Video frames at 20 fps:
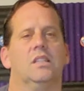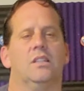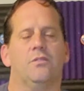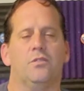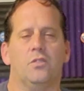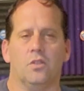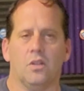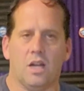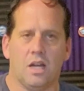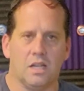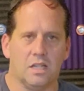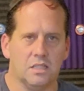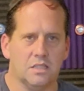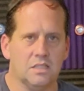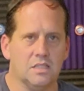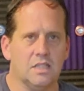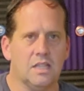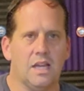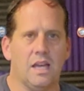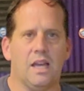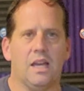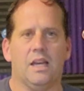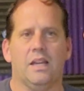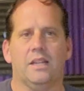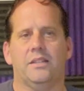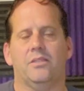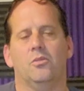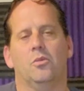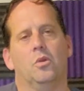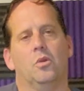And if you're not into
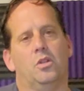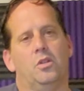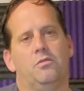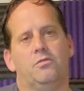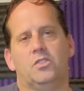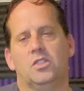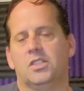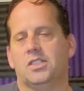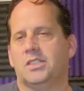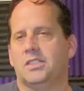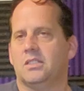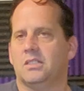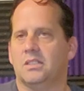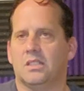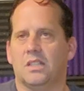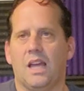that, or you just